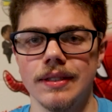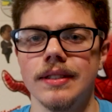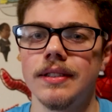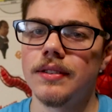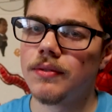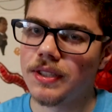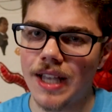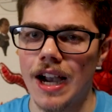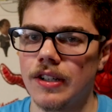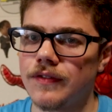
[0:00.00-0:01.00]
you
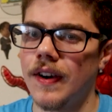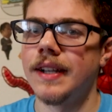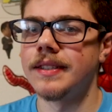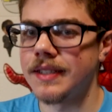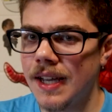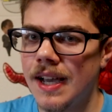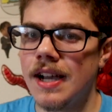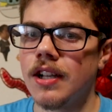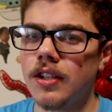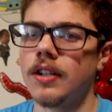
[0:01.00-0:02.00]
sacrificed
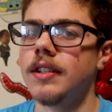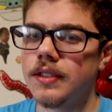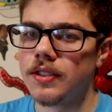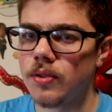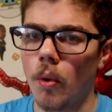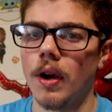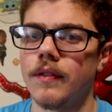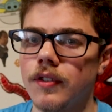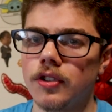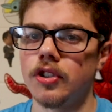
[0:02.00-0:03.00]
good story
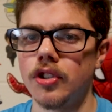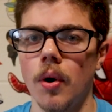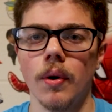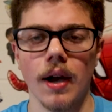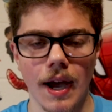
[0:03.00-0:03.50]
for a joke.